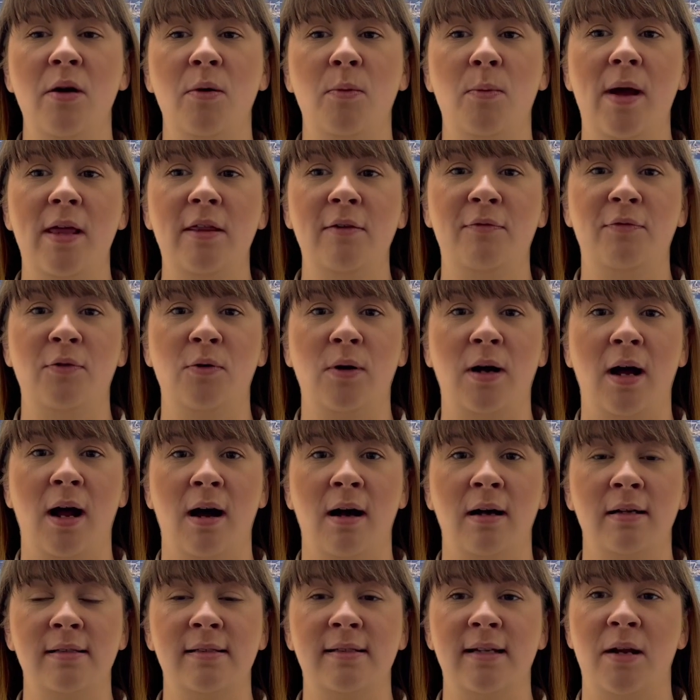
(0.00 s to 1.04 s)
weather
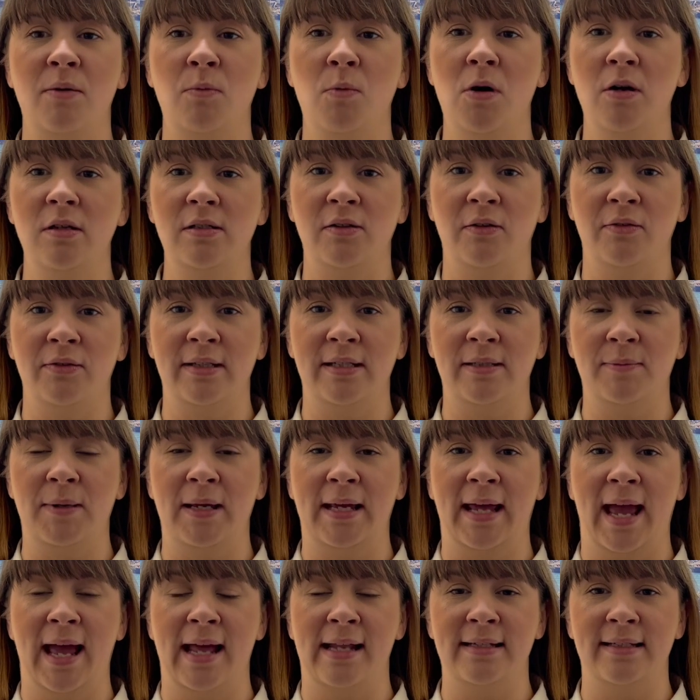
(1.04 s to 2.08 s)
forecast and what's on this
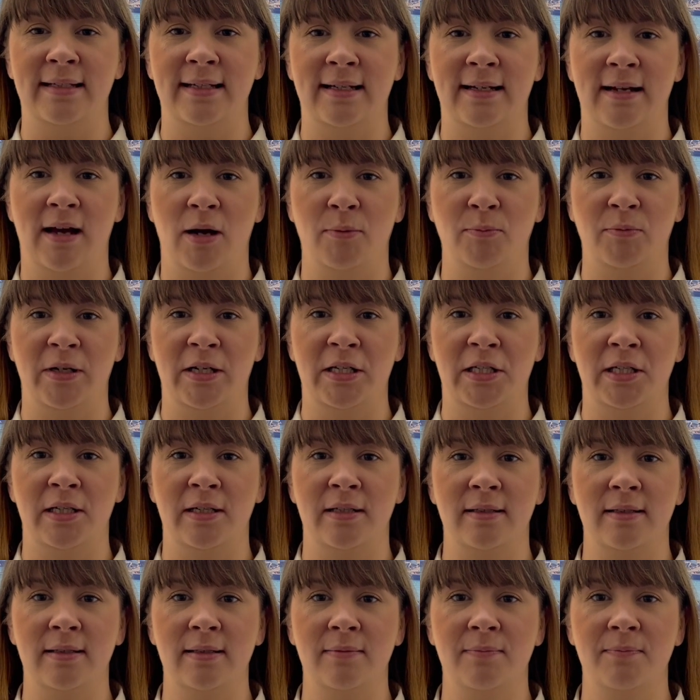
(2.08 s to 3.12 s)
weekend in Lyme
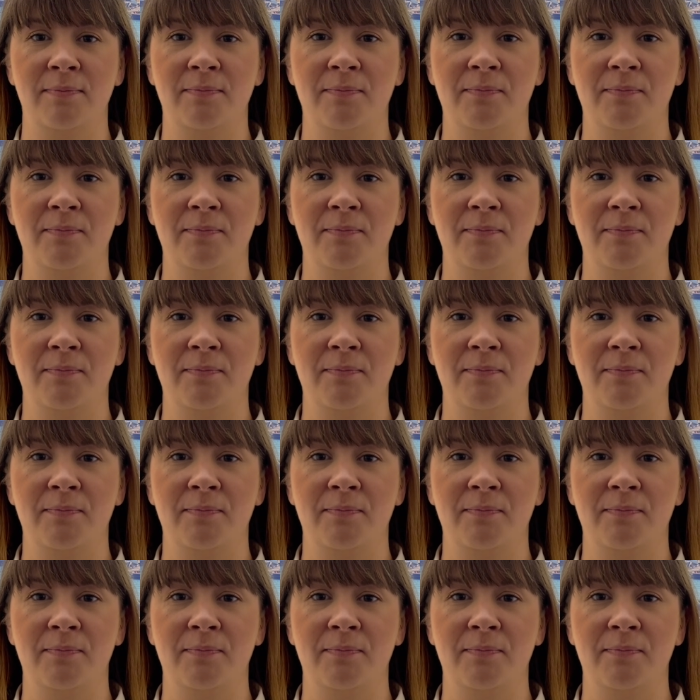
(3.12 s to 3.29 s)
Regis.